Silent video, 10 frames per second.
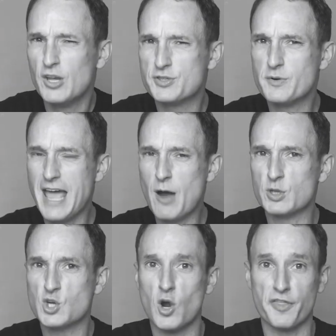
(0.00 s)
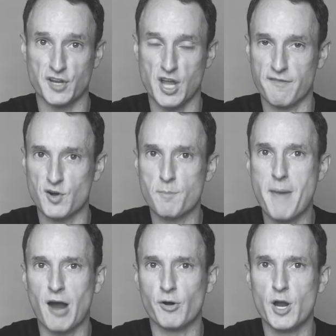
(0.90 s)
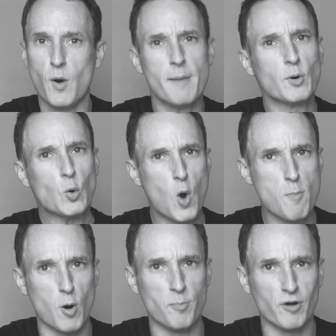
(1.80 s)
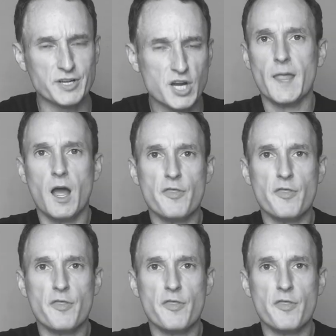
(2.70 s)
So now it's called the Governor Mario M. Cuomo Bridge.